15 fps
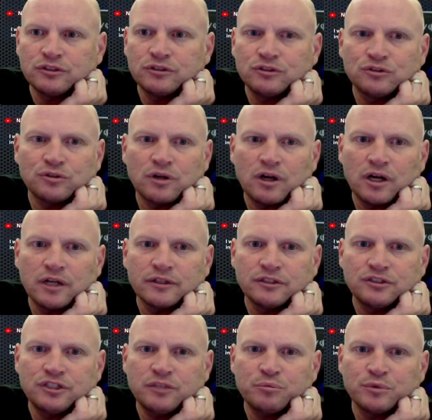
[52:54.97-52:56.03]
going to
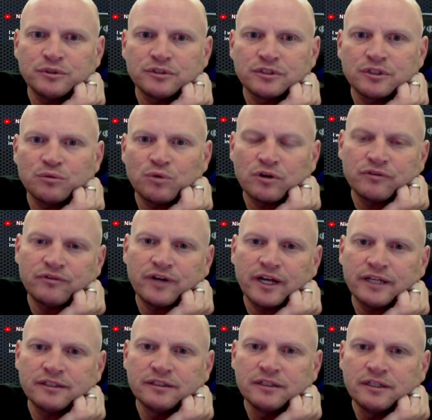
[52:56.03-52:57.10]
draw, the cheap ones can work
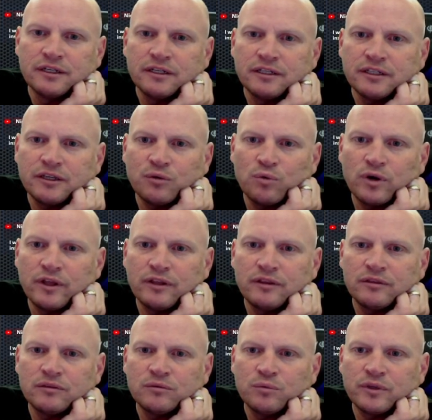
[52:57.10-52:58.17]
fine. Get
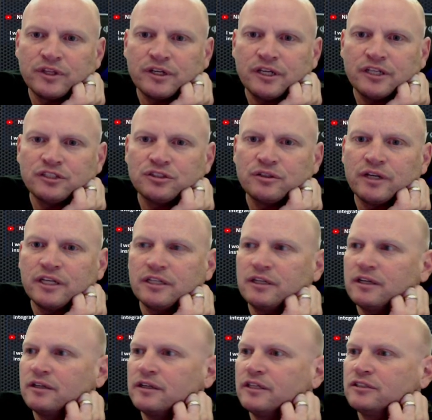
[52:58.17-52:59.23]
one with an
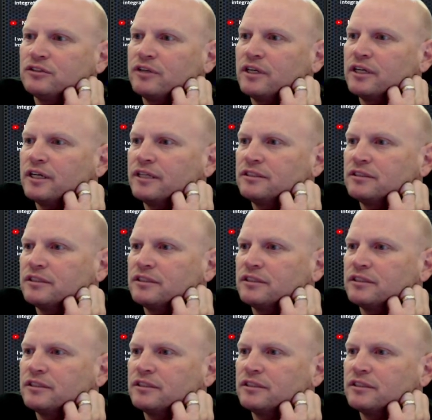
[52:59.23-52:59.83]
integrated integrated